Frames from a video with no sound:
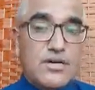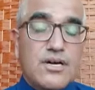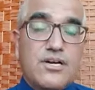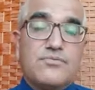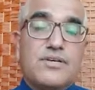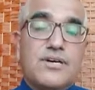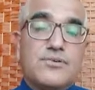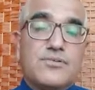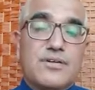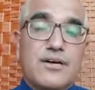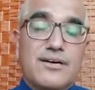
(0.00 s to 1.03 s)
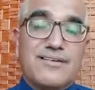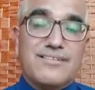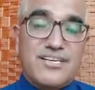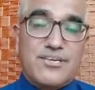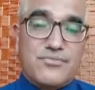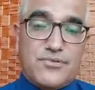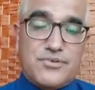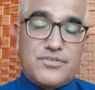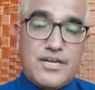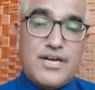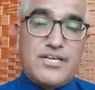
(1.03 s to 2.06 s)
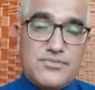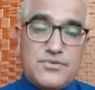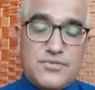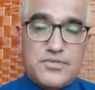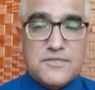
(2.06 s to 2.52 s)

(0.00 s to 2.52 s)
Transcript: or we have the rear foot, the hind foot.